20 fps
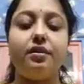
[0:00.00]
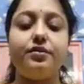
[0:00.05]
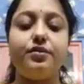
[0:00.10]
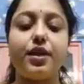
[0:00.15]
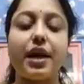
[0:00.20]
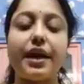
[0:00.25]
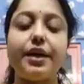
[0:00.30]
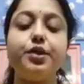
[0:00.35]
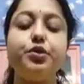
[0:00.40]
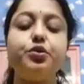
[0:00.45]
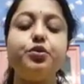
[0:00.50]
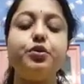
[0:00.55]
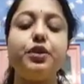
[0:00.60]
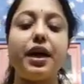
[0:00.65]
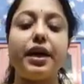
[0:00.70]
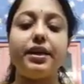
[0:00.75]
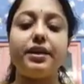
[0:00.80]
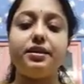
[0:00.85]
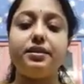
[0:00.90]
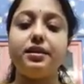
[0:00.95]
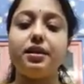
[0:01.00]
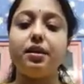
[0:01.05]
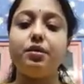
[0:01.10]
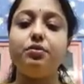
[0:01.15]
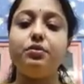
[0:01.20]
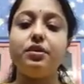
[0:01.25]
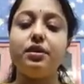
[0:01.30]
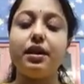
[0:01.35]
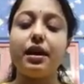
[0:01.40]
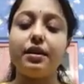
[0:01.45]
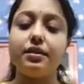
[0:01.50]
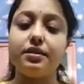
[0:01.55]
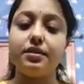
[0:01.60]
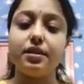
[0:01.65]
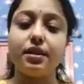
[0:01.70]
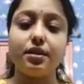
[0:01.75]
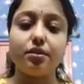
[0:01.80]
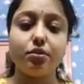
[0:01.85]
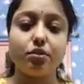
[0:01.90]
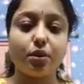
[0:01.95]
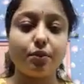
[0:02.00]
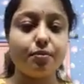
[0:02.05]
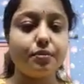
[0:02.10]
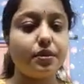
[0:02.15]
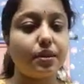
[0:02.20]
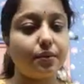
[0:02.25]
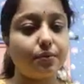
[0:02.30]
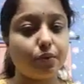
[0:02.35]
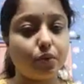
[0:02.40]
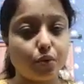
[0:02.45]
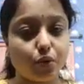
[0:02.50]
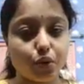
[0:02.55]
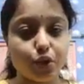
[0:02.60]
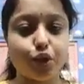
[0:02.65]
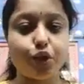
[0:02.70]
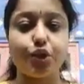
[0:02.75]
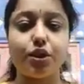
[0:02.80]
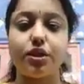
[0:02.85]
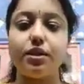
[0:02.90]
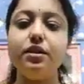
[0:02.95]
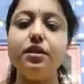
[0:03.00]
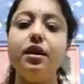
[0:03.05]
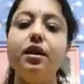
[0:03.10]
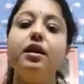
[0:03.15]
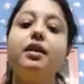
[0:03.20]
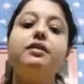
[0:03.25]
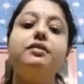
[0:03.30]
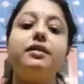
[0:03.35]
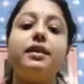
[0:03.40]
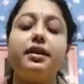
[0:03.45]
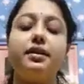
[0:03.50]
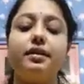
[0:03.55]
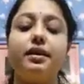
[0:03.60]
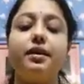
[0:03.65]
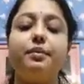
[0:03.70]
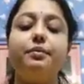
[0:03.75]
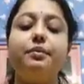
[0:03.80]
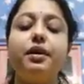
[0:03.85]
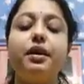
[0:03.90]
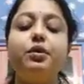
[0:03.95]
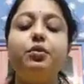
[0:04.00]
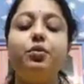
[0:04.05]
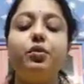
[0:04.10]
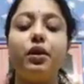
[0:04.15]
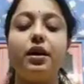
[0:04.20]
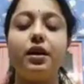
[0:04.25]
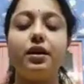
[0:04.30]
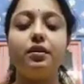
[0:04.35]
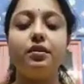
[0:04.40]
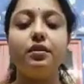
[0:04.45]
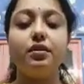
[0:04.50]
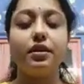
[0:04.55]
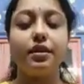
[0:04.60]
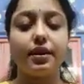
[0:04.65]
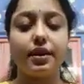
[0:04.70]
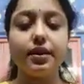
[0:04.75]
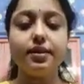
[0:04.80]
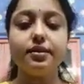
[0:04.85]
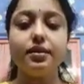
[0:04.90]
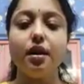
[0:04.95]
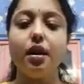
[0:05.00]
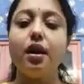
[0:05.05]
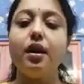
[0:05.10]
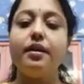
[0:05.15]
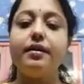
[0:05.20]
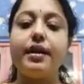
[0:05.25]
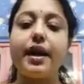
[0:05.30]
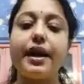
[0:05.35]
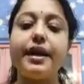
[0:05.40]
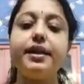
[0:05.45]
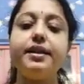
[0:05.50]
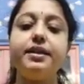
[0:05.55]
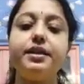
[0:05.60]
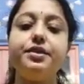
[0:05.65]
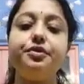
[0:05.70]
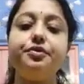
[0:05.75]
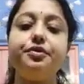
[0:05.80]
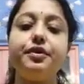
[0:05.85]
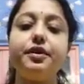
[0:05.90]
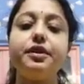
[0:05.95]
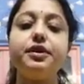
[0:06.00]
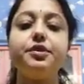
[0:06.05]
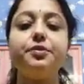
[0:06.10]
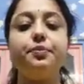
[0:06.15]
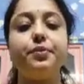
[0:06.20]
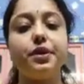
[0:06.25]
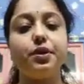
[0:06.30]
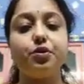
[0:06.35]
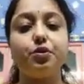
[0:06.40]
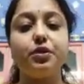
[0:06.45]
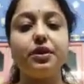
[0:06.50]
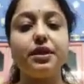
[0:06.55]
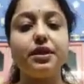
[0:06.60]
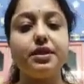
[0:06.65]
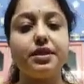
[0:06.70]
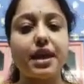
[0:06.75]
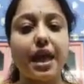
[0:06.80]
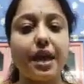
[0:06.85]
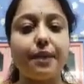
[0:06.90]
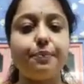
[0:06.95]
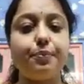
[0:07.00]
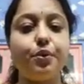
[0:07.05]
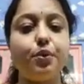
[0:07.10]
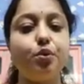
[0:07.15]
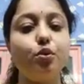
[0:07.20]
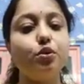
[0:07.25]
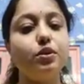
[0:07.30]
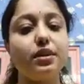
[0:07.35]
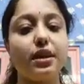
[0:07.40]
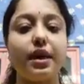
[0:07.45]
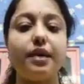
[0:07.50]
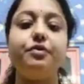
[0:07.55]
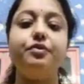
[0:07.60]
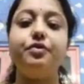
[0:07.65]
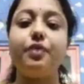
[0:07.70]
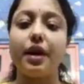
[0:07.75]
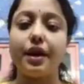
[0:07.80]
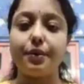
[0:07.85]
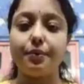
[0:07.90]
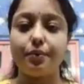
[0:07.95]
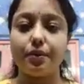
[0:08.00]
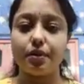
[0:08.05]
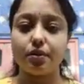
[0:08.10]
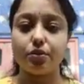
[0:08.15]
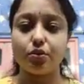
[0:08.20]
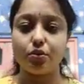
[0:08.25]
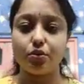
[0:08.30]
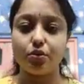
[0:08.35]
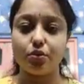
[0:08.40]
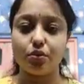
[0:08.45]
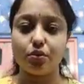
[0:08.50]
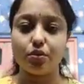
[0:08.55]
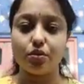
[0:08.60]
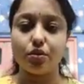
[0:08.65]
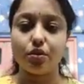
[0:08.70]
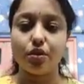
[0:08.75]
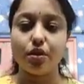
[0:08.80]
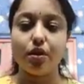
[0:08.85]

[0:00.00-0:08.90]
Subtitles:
try to write down the answers of some question. That number 1 is write difference between taproot and fibrous root.